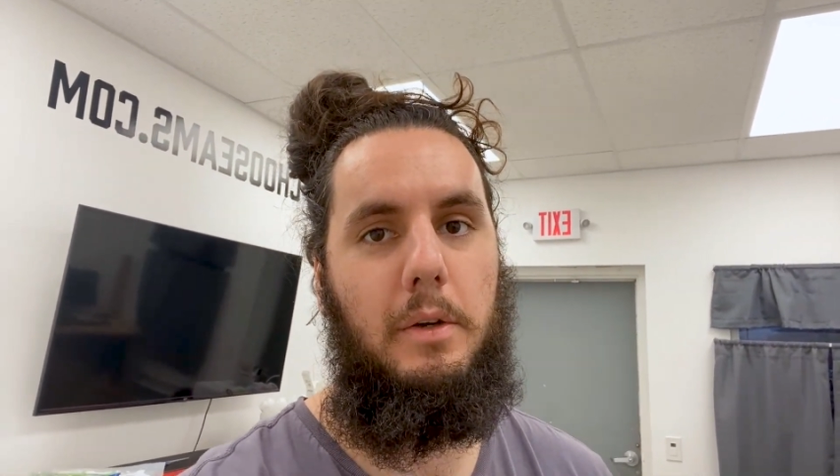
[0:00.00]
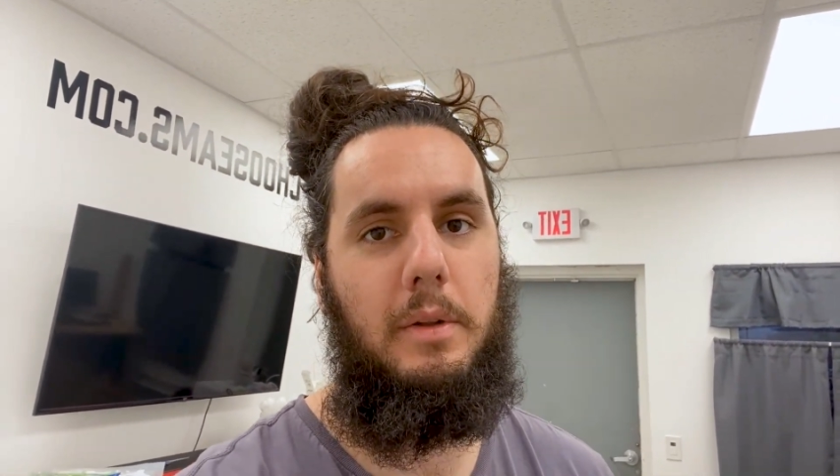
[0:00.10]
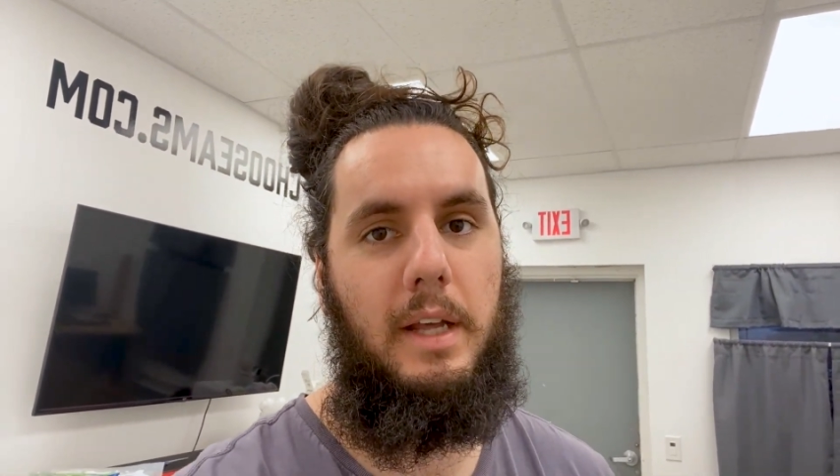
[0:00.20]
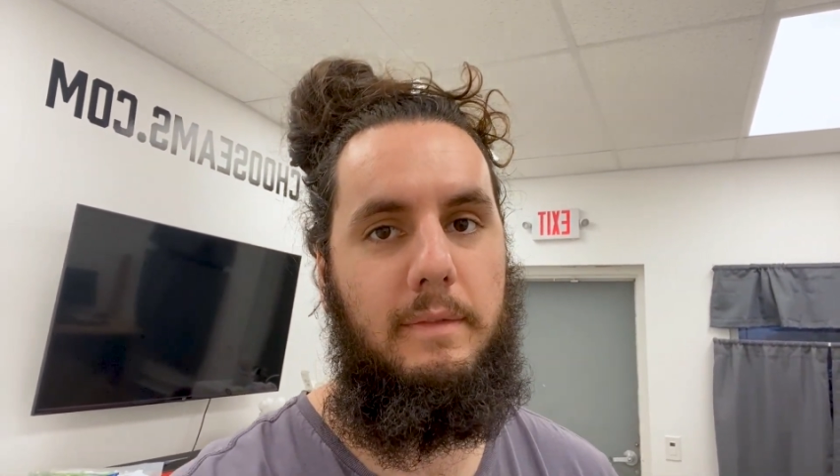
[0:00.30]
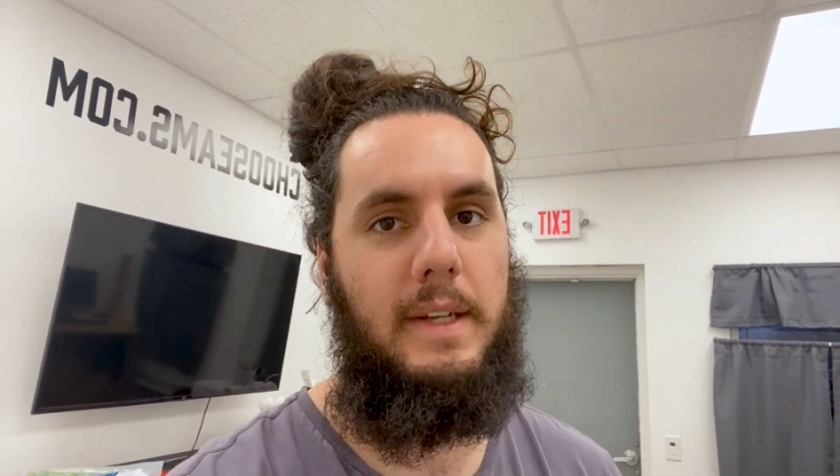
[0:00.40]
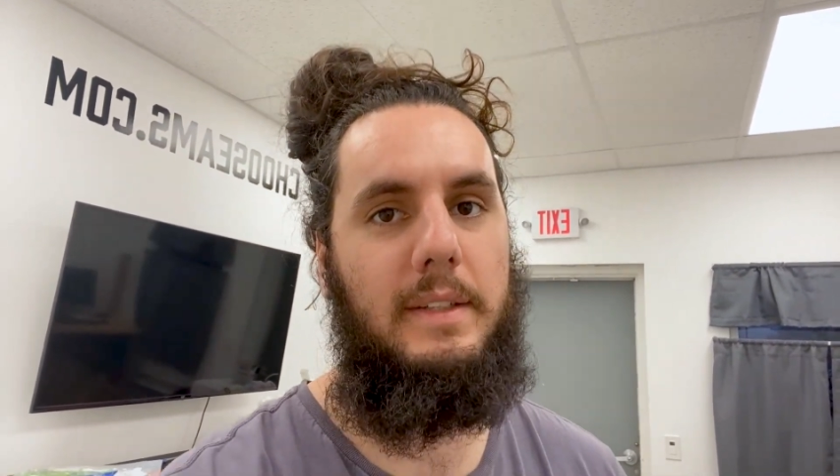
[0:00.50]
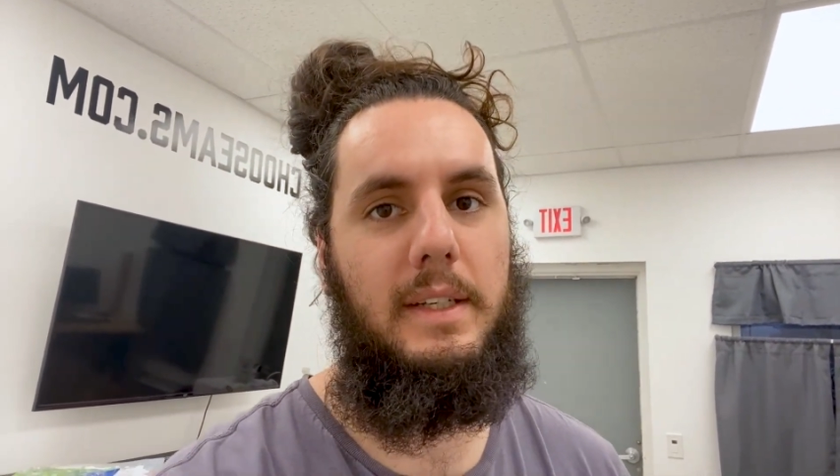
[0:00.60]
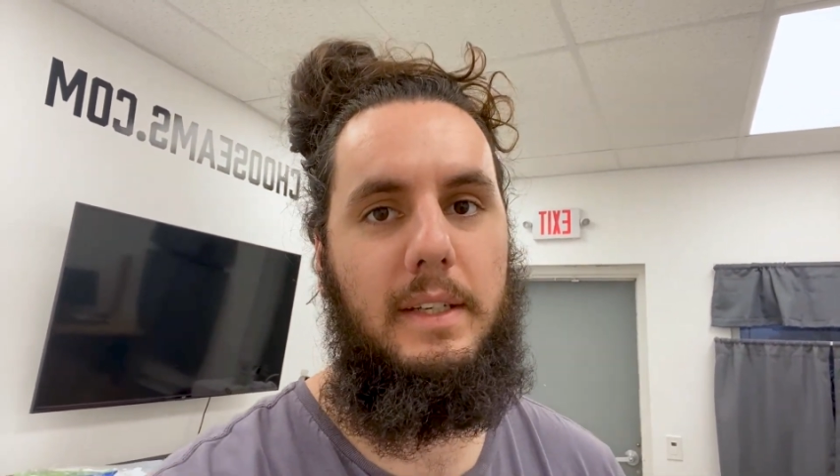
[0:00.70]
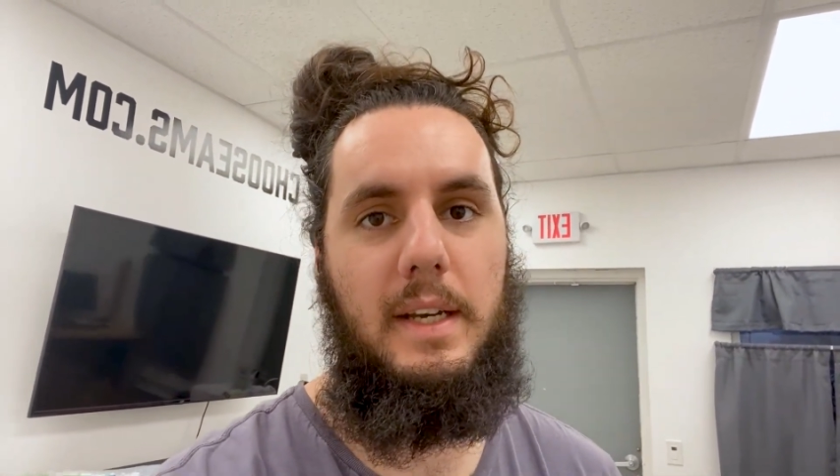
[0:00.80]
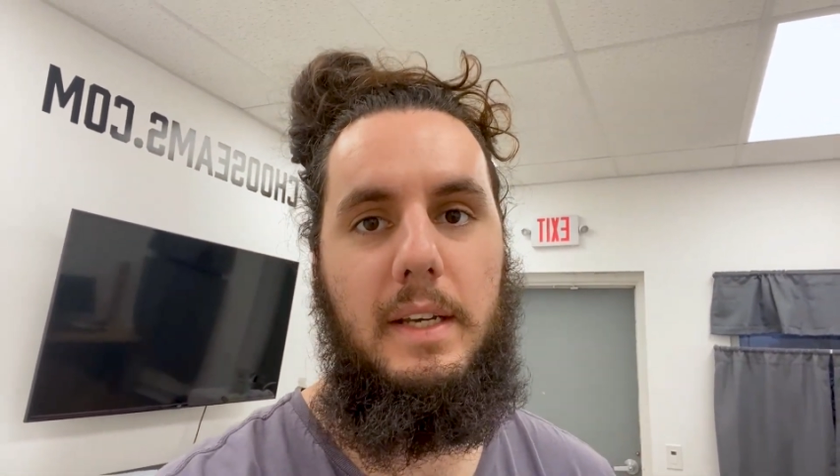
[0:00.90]
go live on
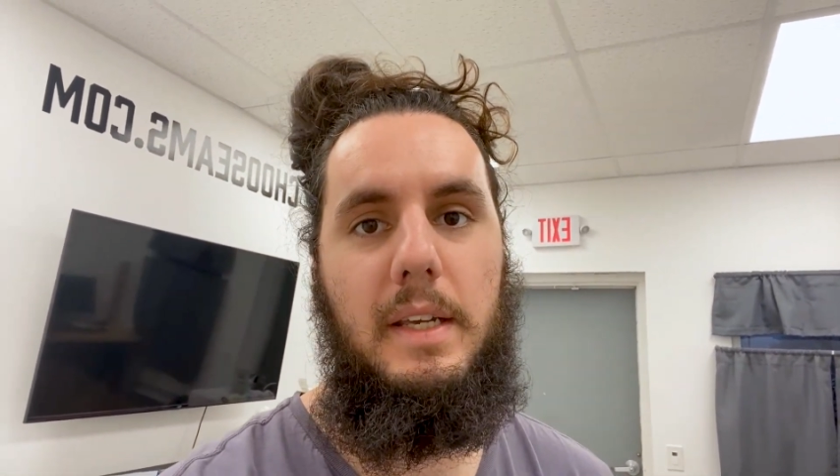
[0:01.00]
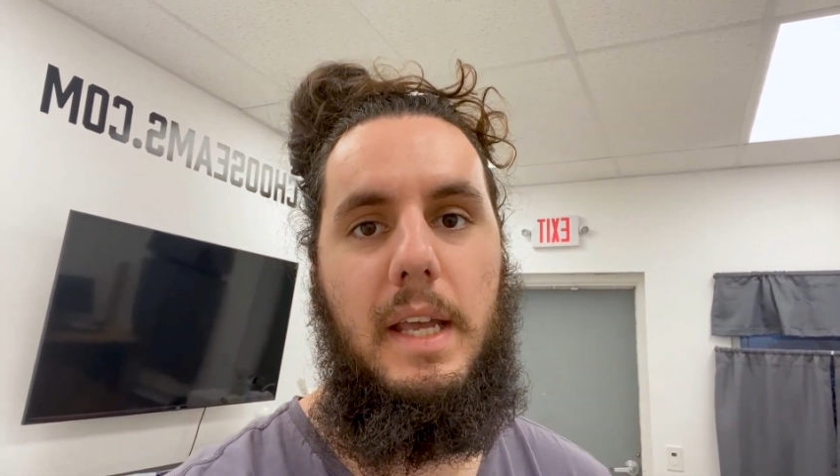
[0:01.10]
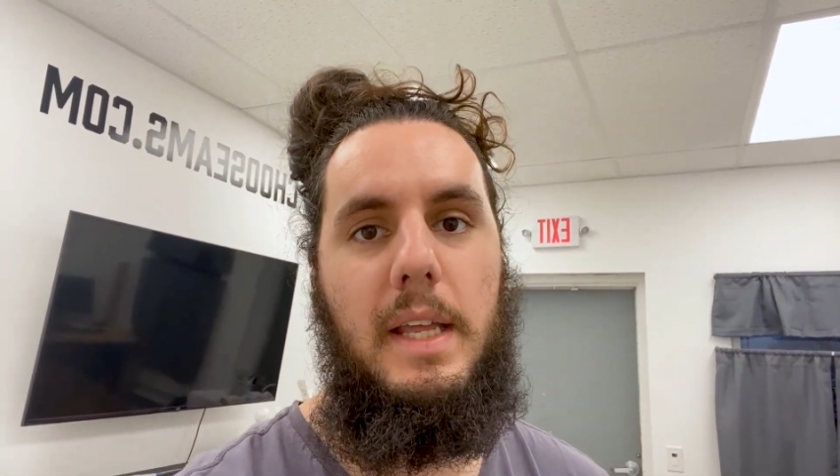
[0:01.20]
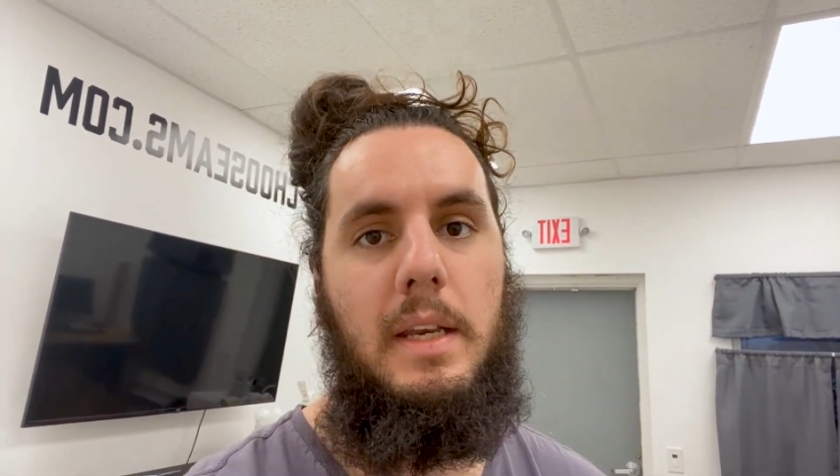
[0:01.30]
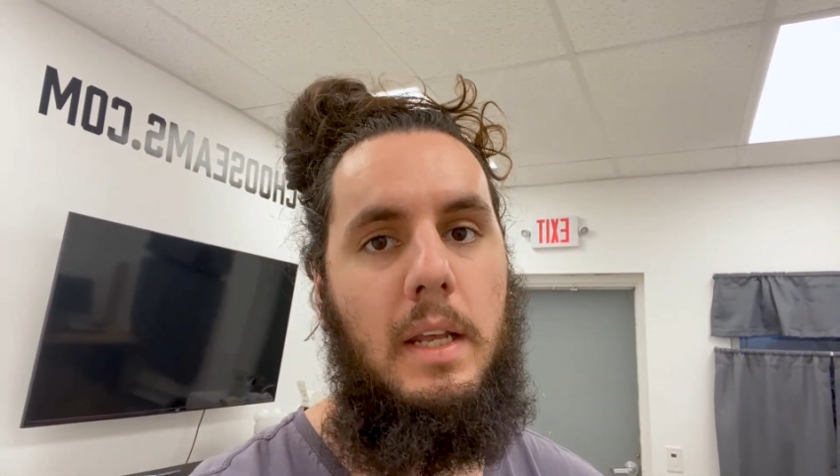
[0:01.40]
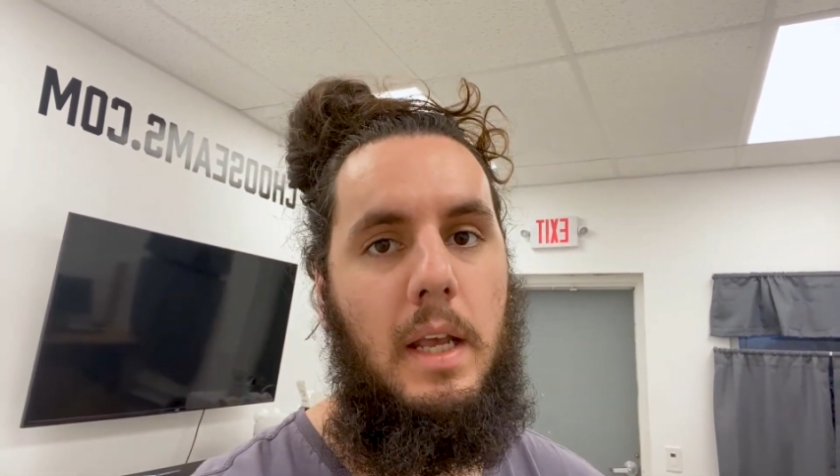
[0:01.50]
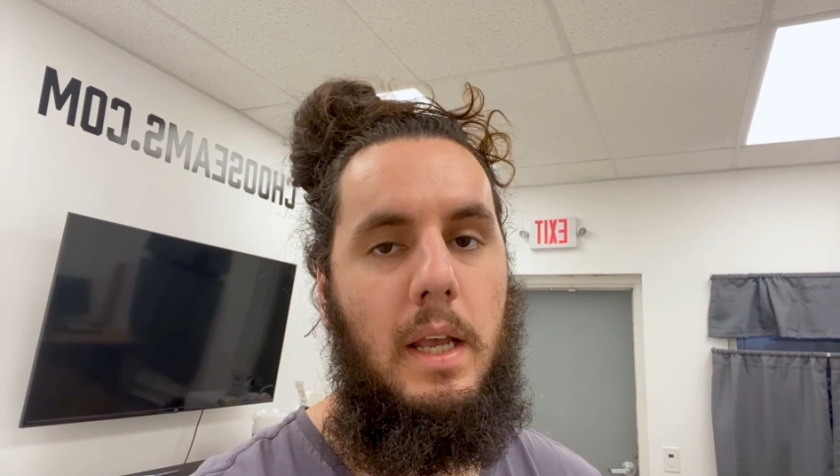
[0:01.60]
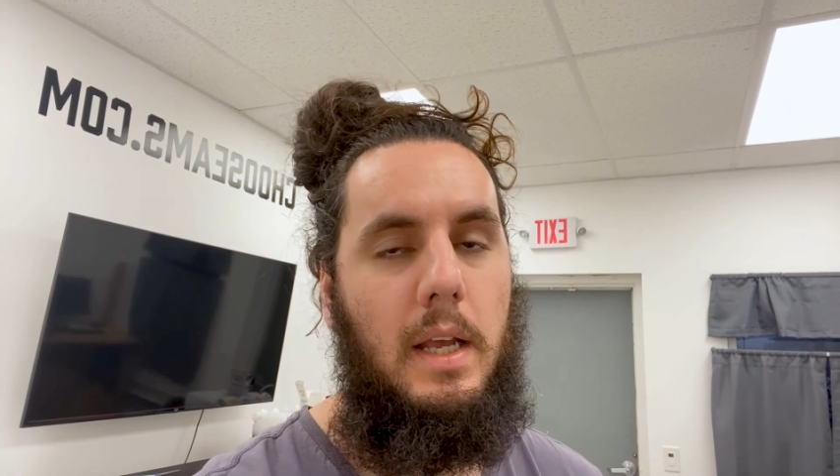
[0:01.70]
TikTok again.